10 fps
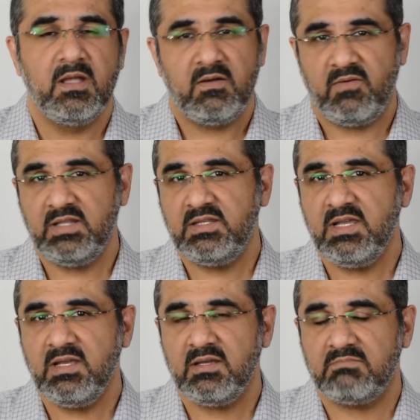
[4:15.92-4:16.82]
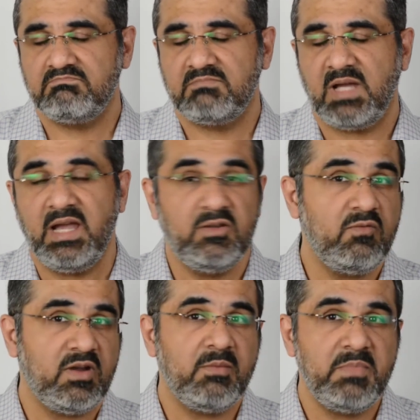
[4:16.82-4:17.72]
One thing I do
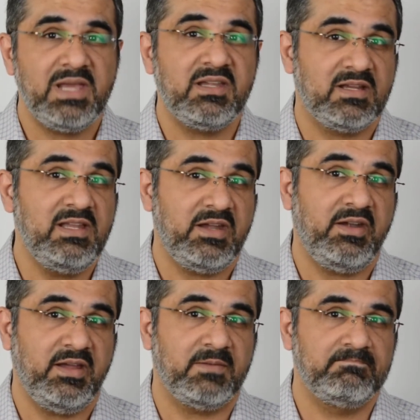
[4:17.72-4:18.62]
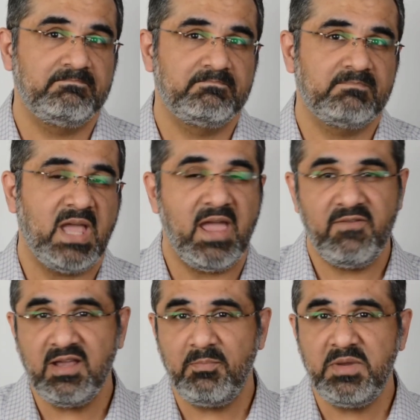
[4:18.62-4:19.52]
want to make it clear here.
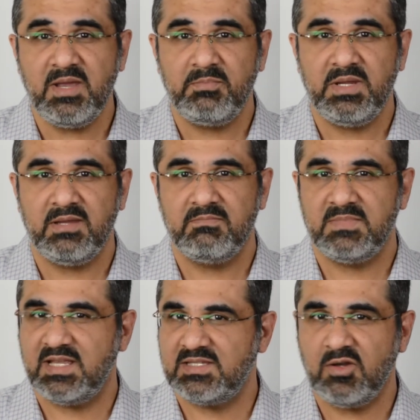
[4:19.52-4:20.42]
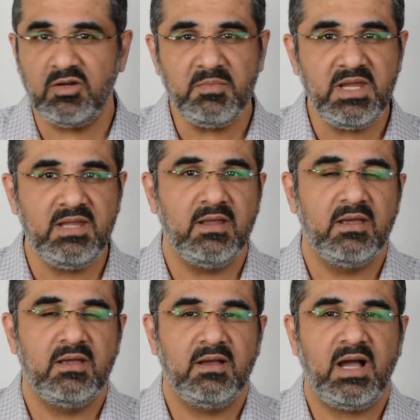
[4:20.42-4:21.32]
Having a PMP does not mean
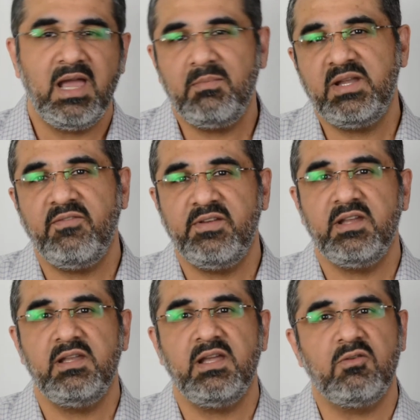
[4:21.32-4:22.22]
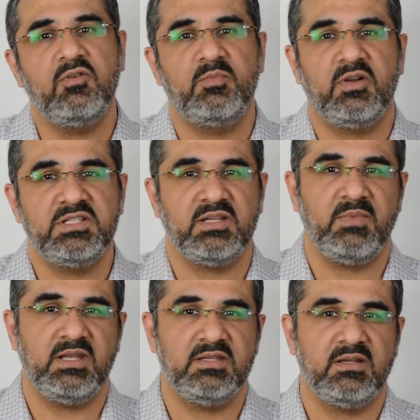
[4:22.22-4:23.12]
I am definitely a good project
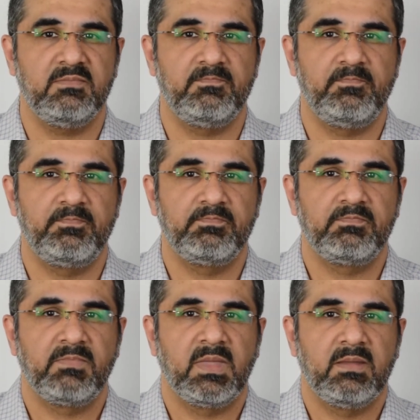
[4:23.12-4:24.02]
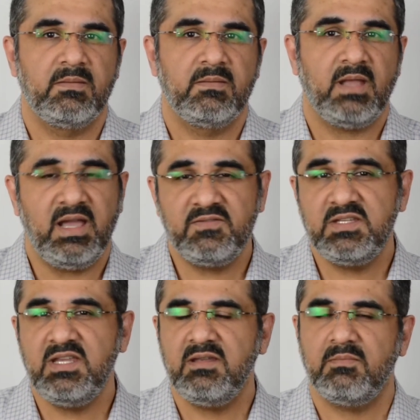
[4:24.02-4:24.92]
manager. I have
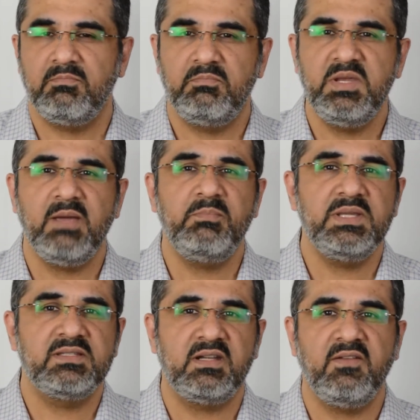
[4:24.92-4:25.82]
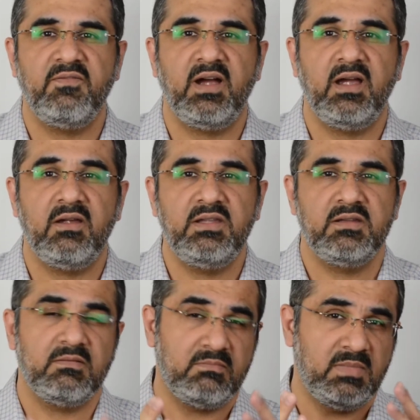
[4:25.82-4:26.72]
seen PMP
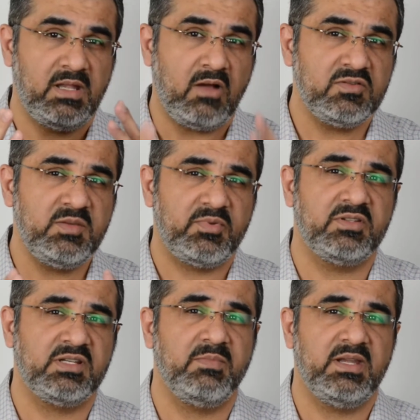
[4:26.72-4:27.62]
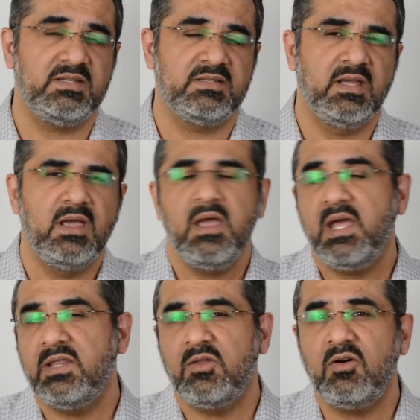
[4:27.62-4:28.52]
certified lousy project managers
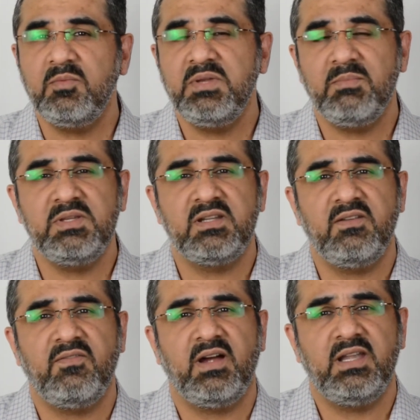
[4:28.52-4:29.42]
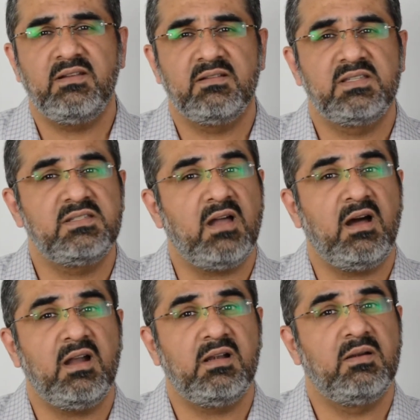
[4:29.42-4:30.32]
and non-PMP certified
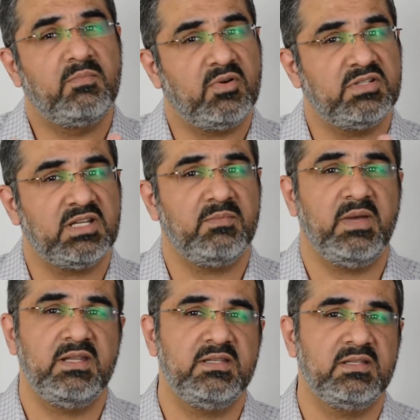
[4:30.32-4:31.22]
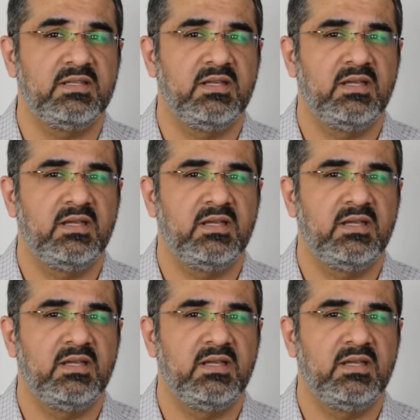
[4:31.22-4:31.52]
star project managers.